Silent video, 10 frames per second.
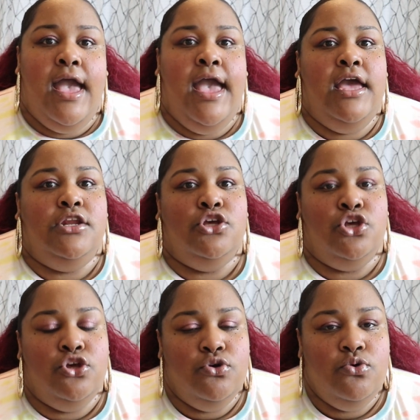and
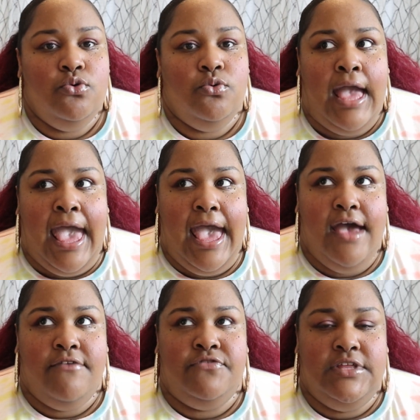you
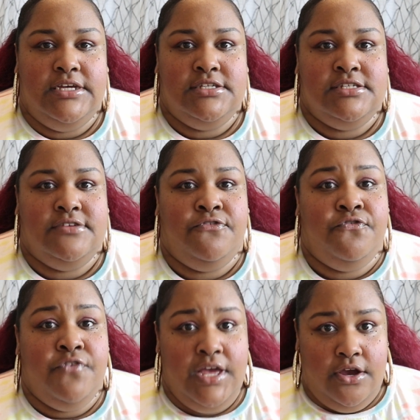have this
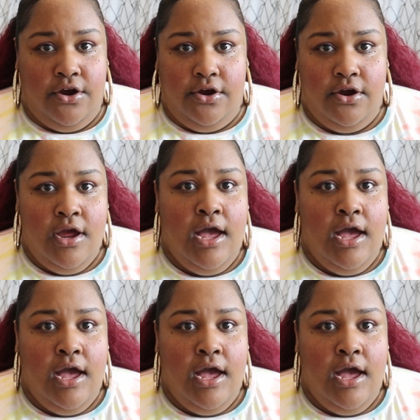fear